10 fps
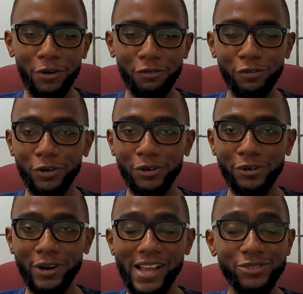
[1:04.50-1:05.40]
of,
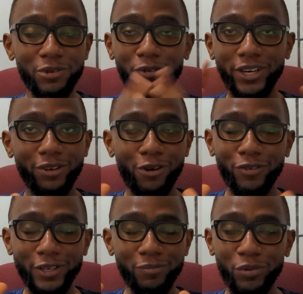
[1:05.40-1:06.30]
as we've already
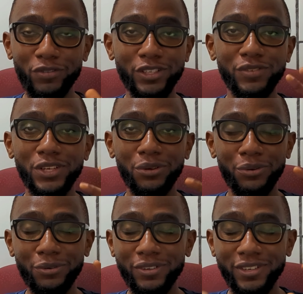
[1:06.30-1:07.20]
covered in previous
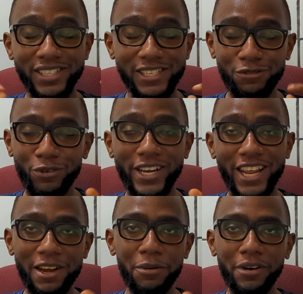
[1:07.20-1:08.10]
video, the
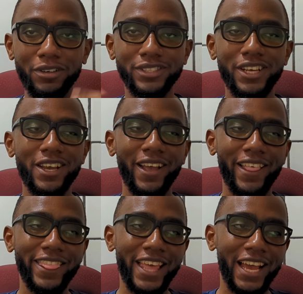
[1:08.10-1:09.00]
different areas
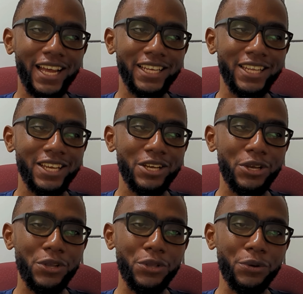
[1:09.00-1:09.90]
that
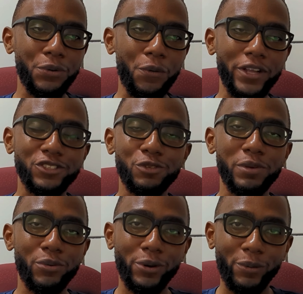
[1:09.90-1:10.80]
you're going to
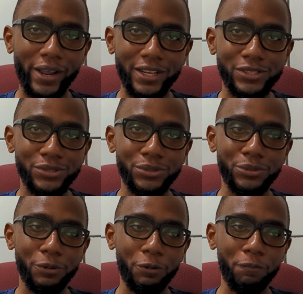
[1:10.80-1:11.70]
be required
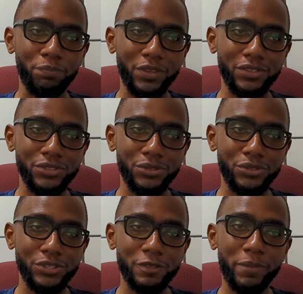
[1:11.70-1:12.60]
to
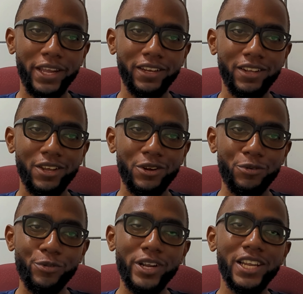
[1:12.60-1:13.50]
spend.
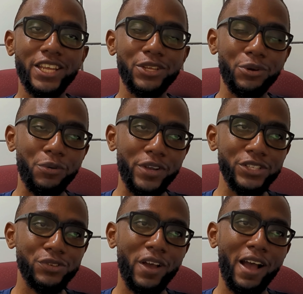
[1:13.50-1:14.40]
Really, you're
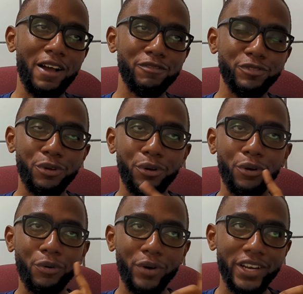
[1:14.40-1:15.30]
going to have
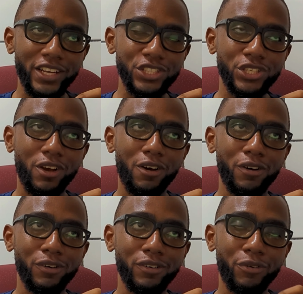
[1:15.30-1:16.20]
the
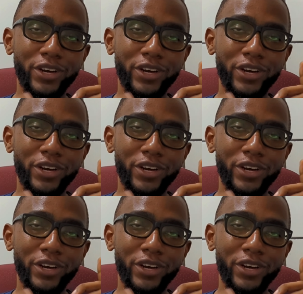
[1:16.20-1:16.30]
credential